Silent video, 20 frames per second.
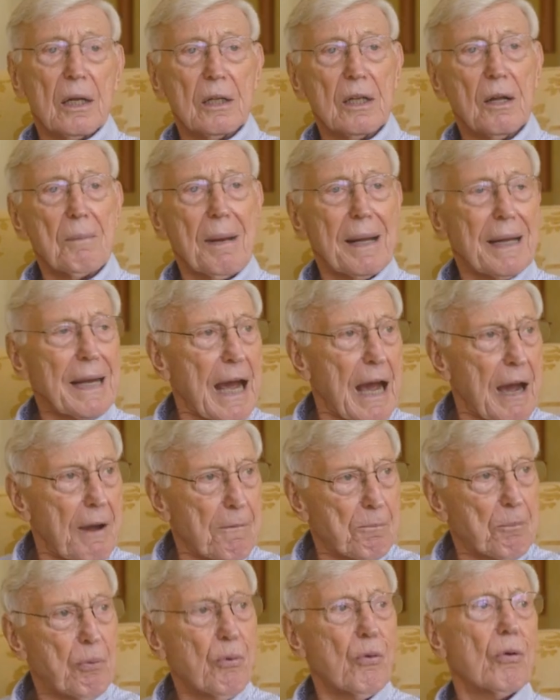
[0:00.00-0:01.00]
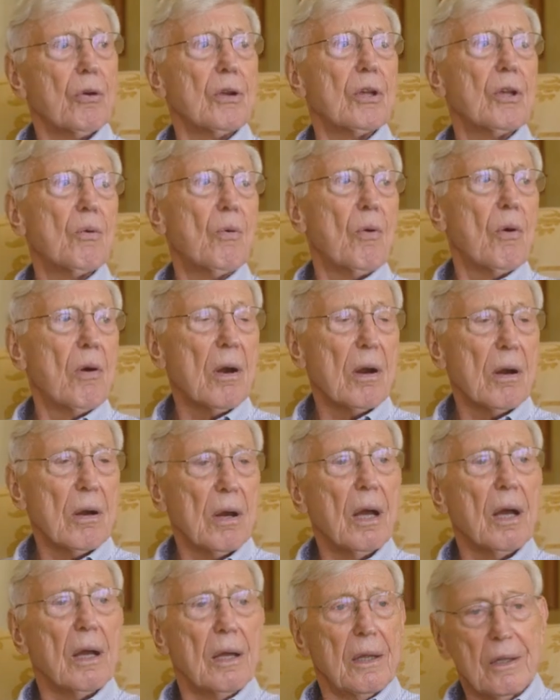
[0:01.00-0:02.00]
No matter how poor you
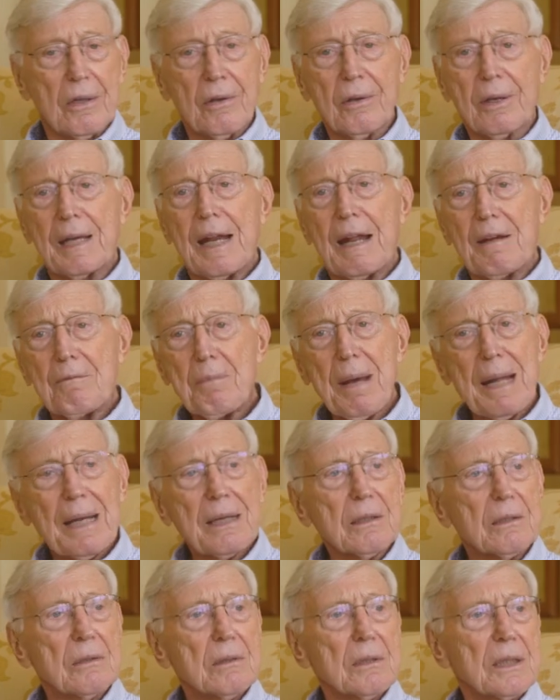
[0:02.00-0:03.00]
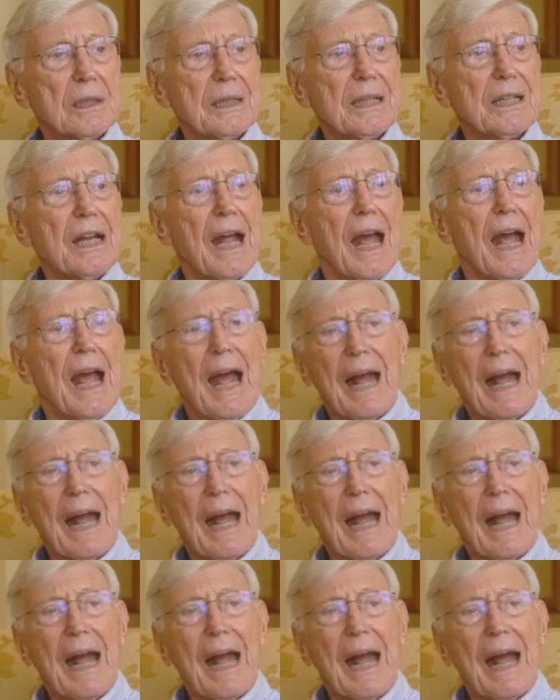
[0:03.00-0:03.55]
are, you can have medical good.